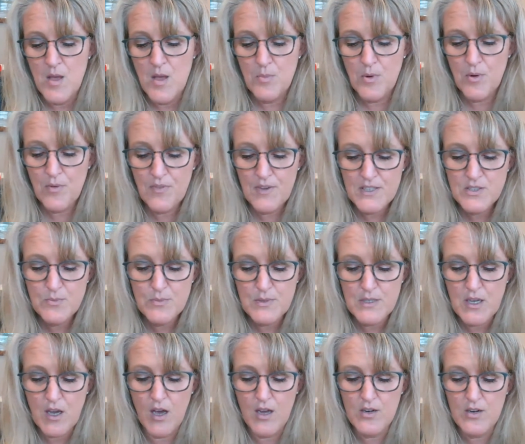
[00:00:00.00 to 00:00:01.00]
Professor
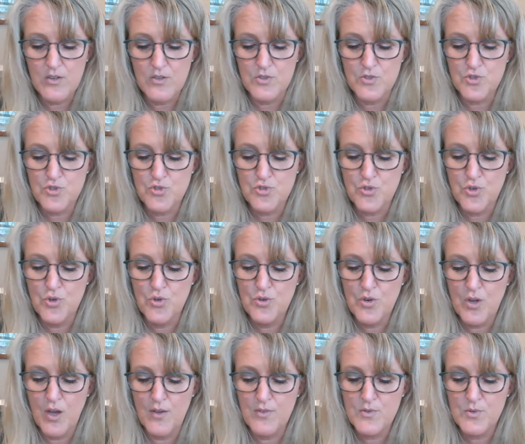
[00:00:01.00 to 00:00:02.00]
McGonagall strode
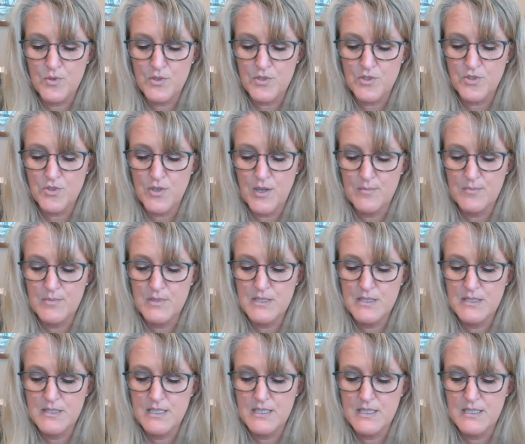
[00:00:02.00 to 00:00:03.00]
off towards her empty
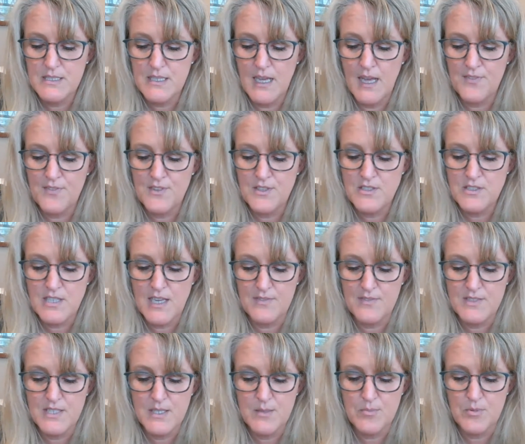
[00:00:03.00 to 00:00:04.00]
seat at the staff
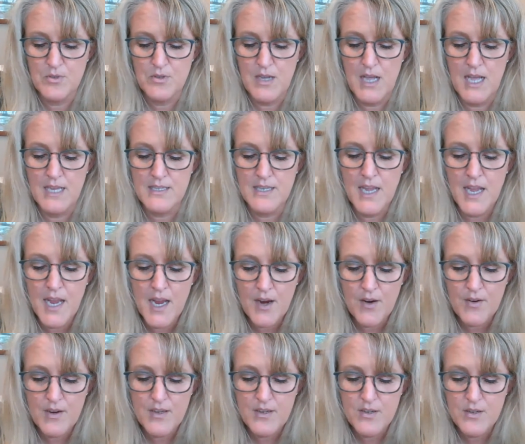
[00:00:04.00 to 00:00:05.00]
table, and
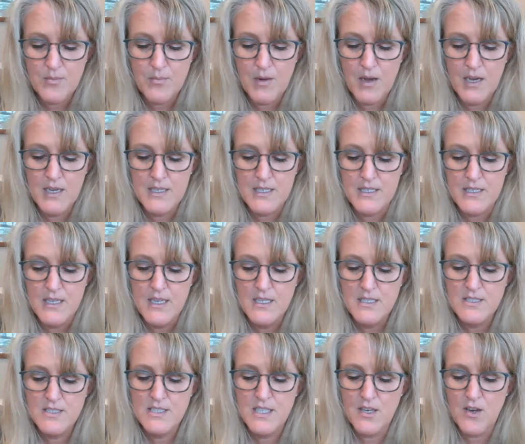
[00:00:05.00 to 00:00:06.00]
Harry and Hermione
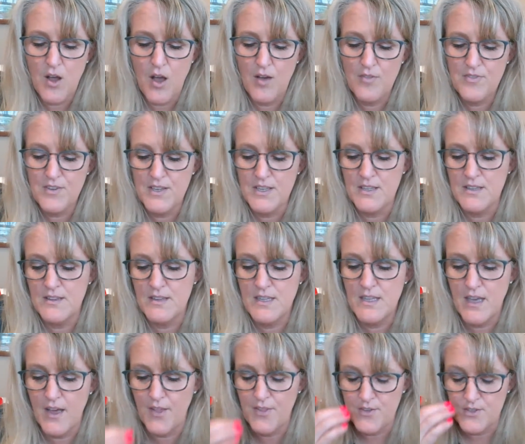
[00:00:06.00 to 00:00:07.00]
set off in
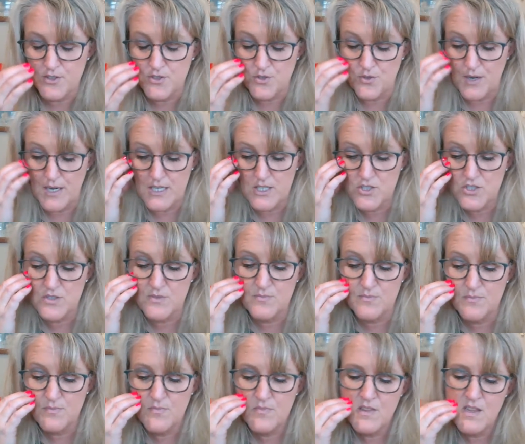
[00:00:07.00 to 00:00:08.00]
the other direction,
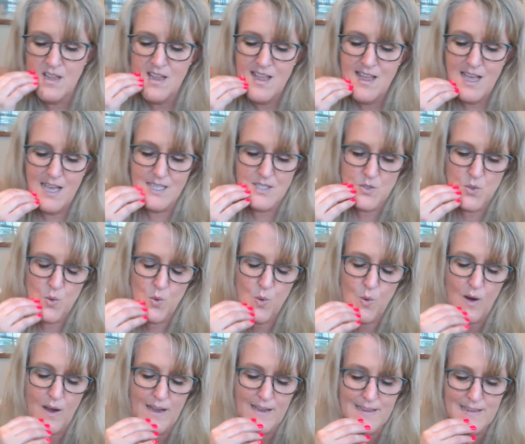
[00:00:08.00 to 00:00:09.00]
as
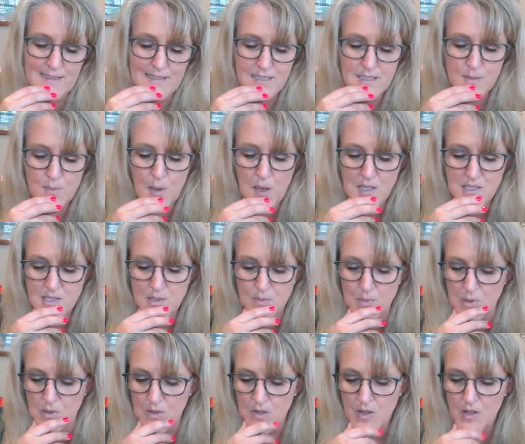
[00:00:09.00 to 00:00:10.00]
quietly as
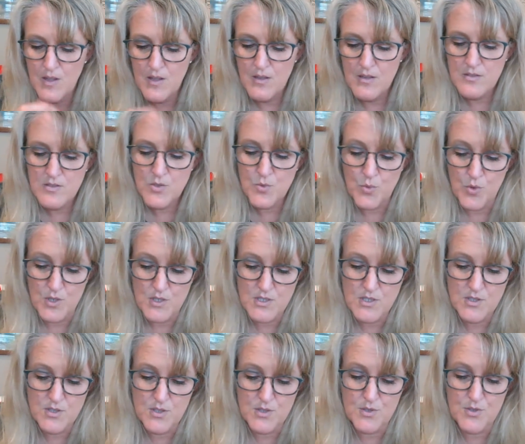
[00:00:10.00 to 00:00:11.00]
possible,
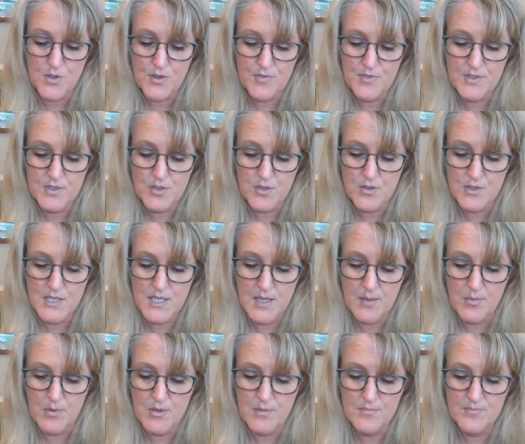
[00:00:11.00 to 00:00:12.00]
towards the Gryffindor
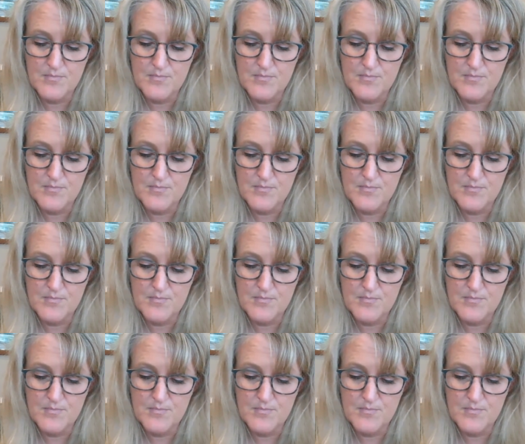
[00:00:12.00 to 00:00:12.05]
table.